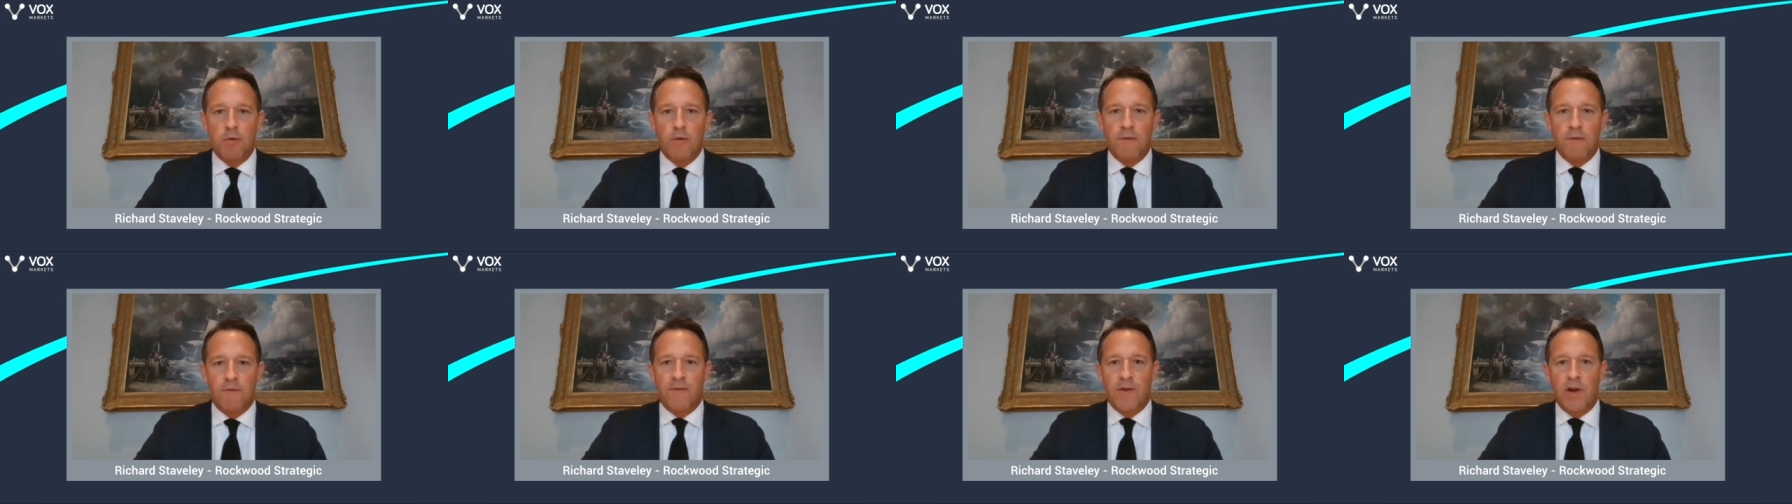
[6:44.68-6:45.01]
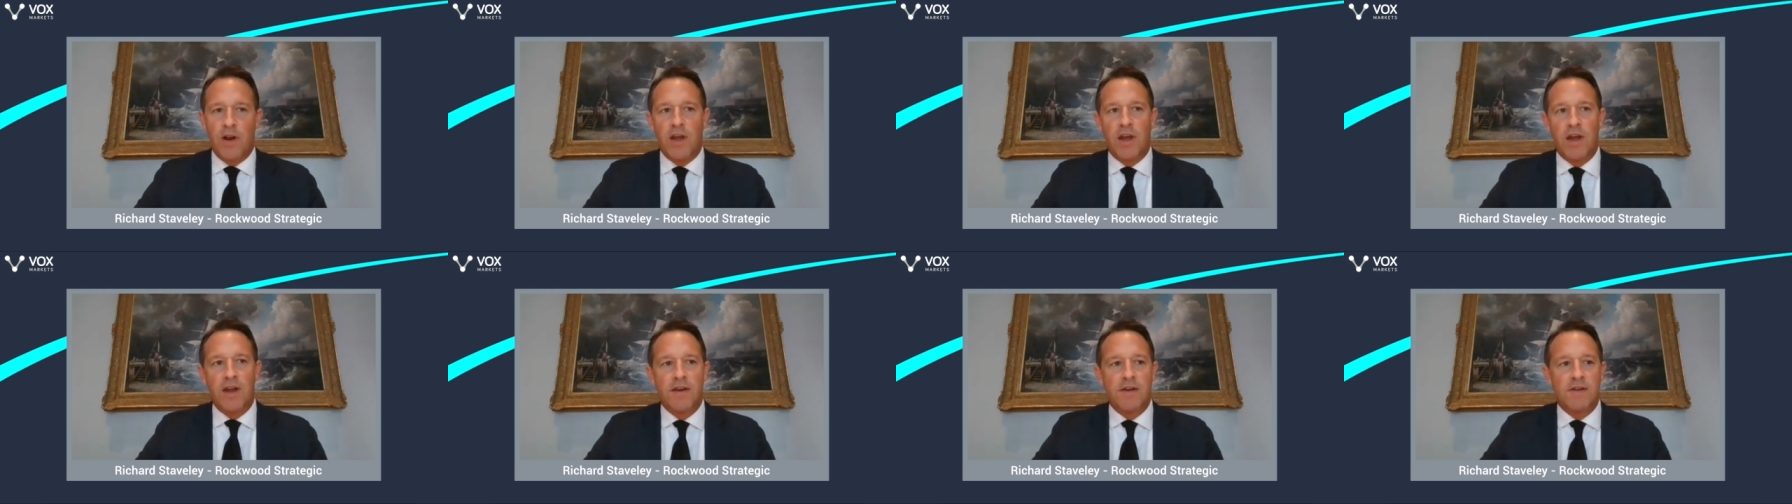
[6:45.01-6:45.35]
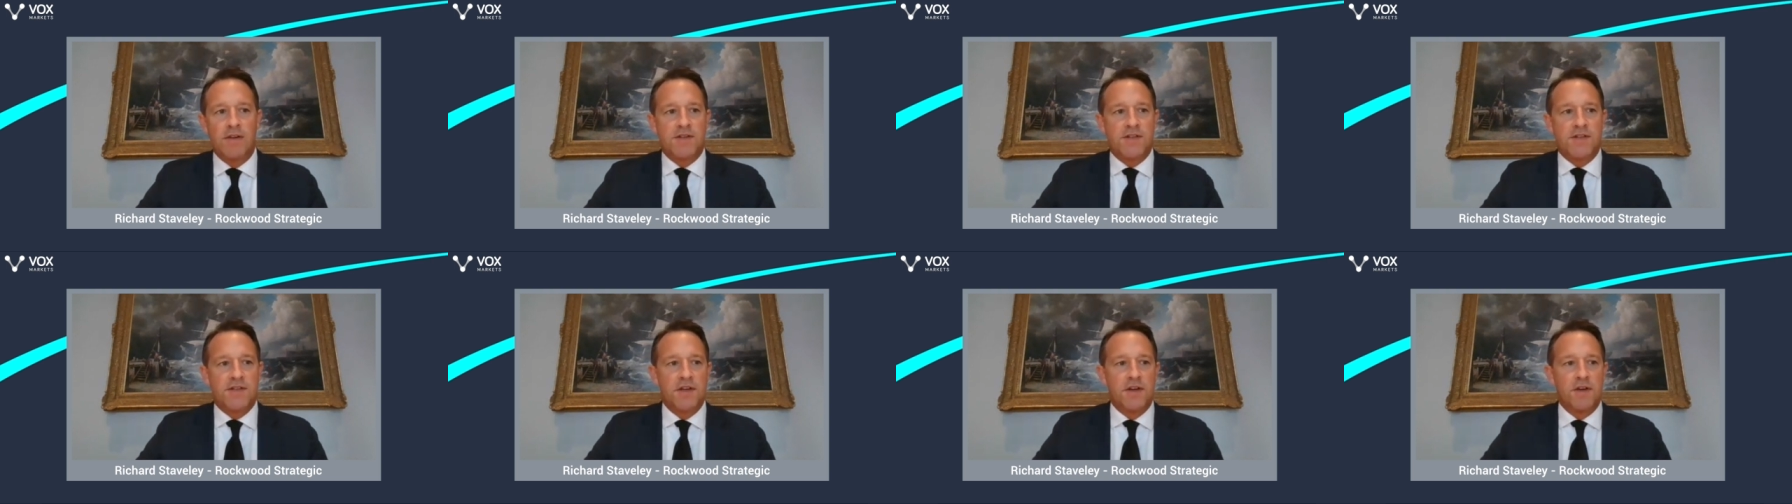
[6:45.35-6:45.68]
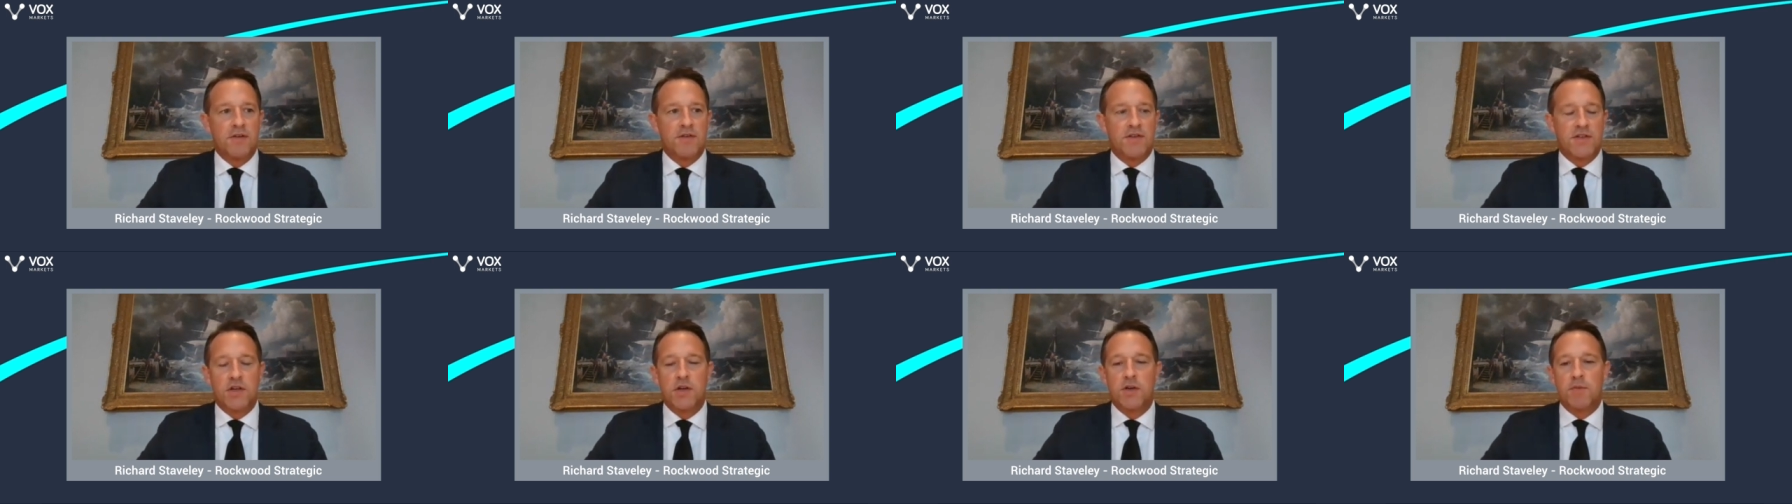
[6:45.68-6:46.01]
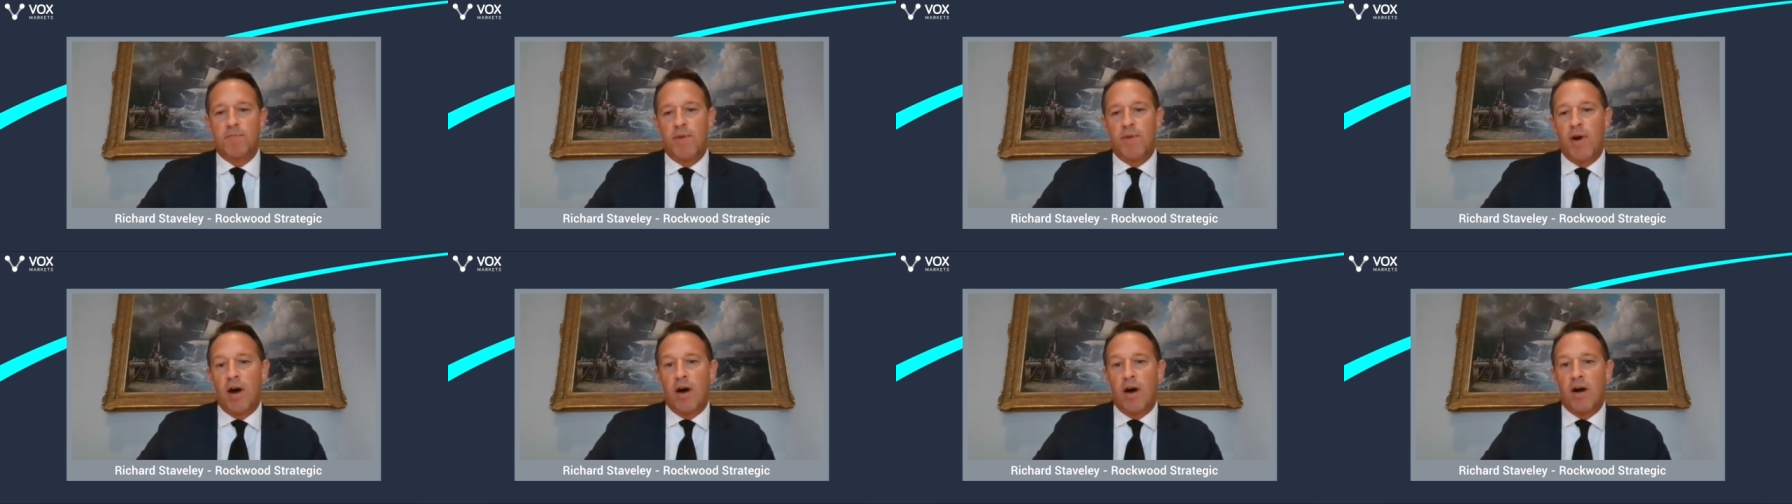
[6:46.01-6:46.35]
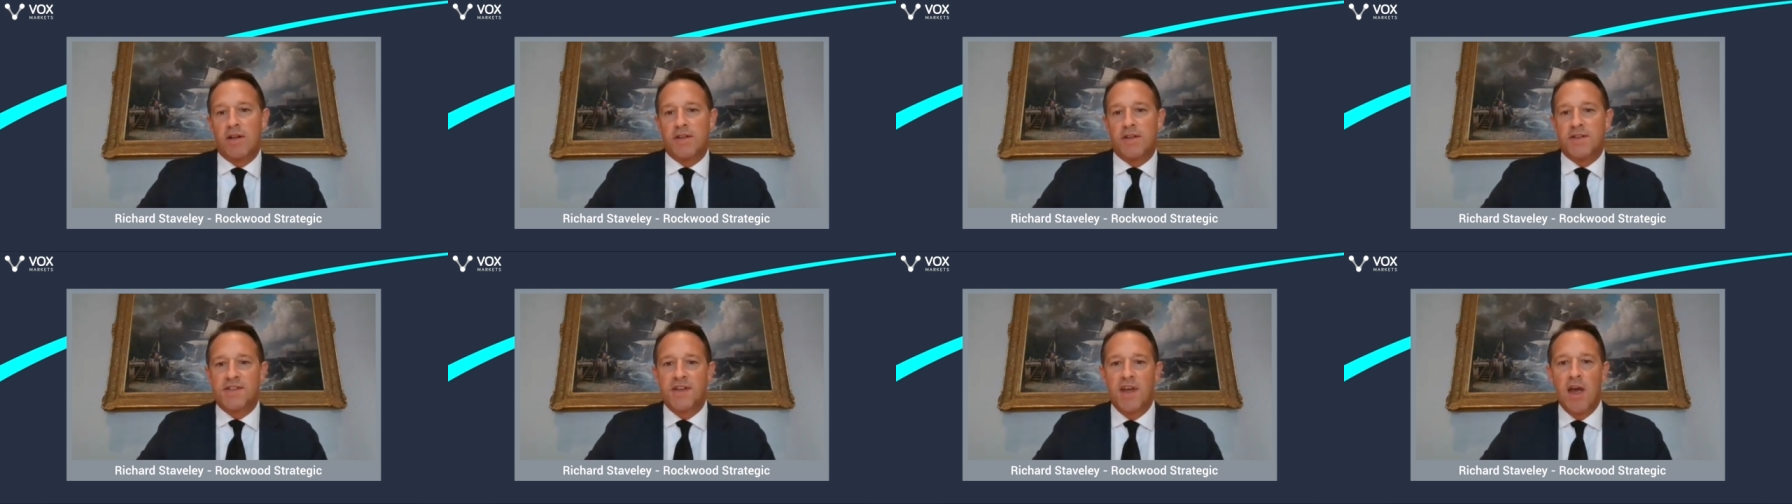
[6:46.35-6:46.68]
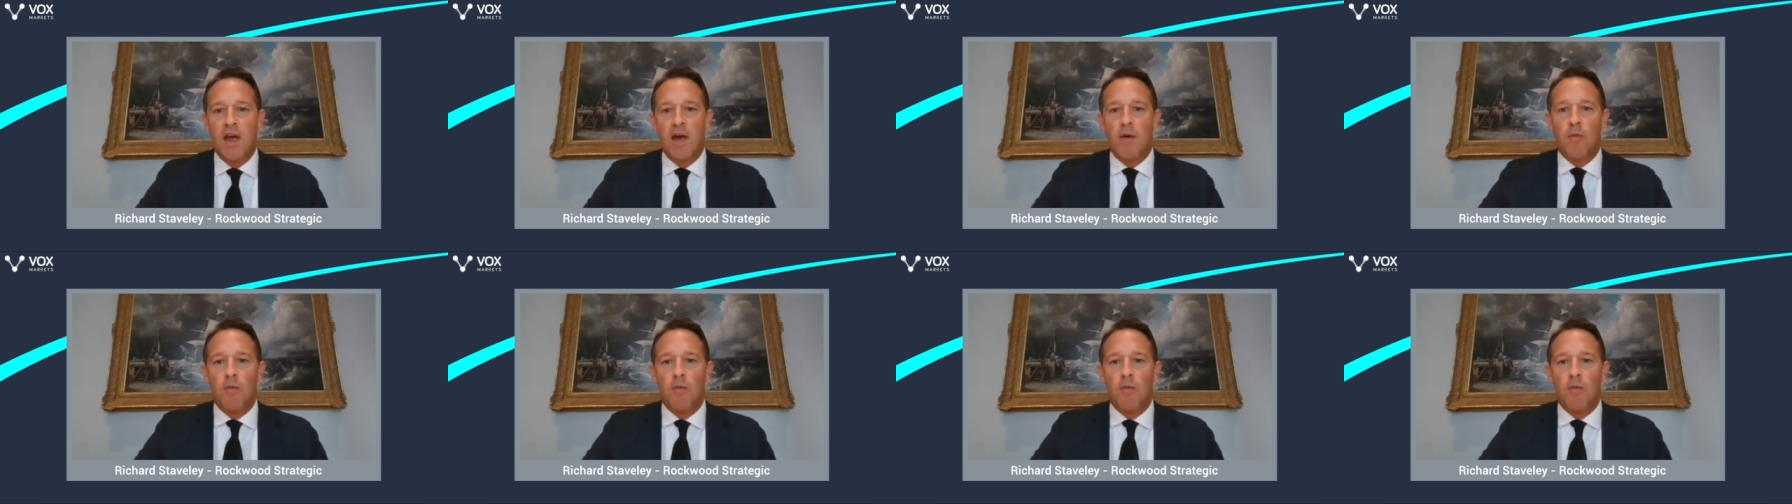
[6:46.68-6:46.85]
portfolio into two parts,